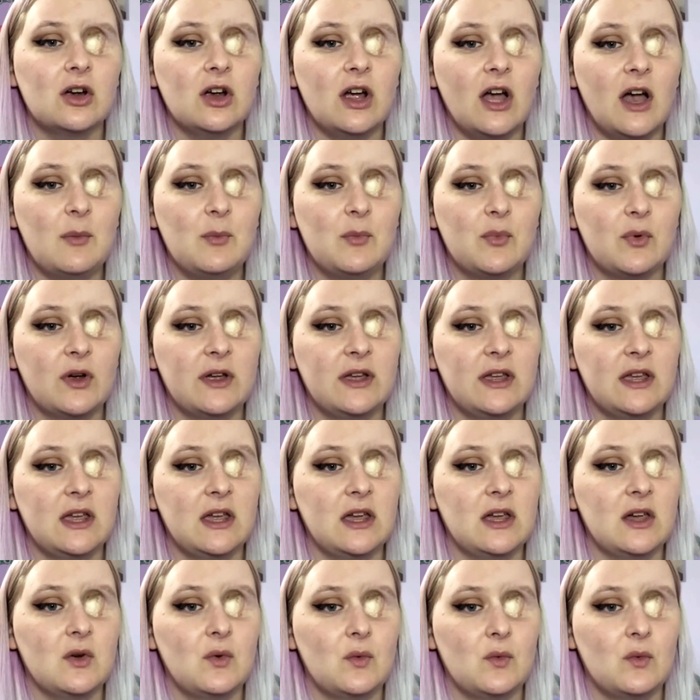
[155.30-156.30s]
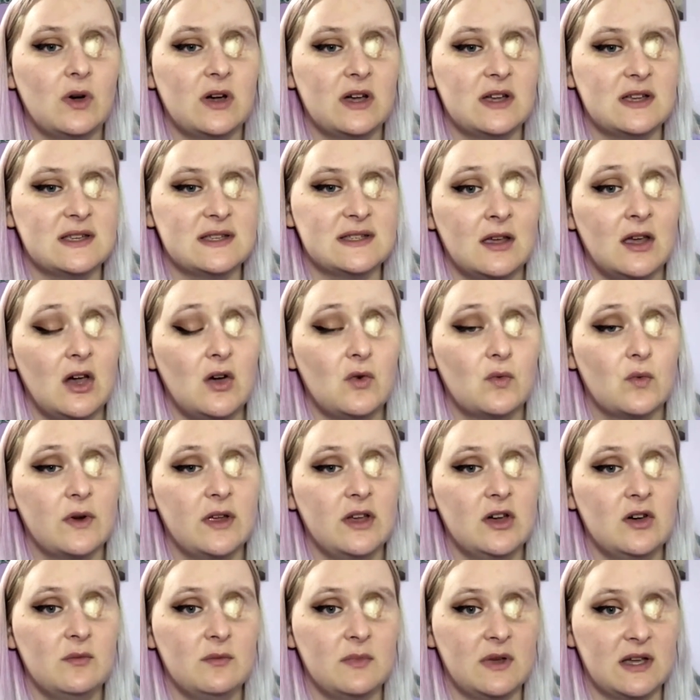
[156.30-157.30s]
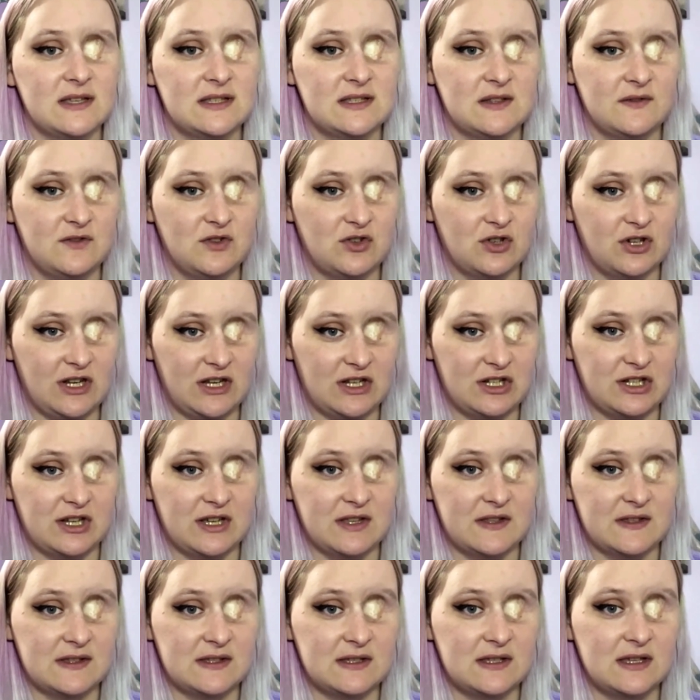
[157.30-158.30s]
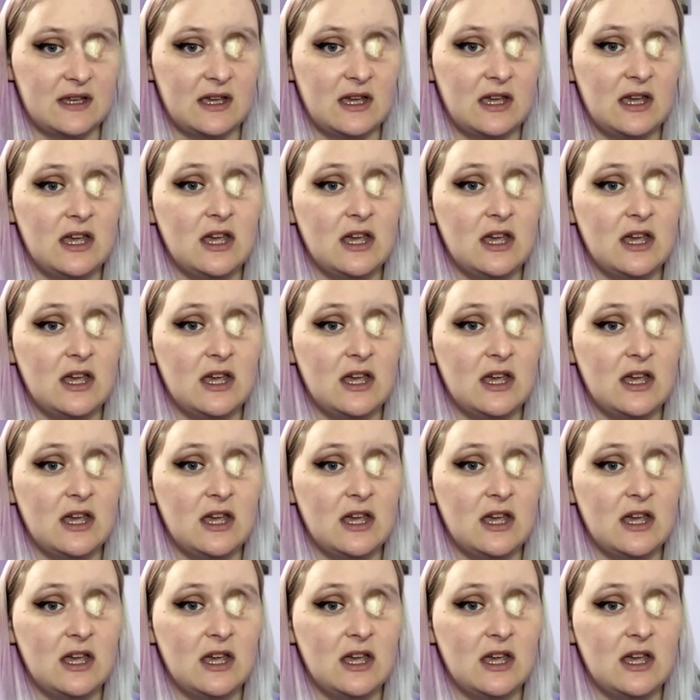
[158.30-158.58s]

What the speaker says: upbringing was a real mix of traditions,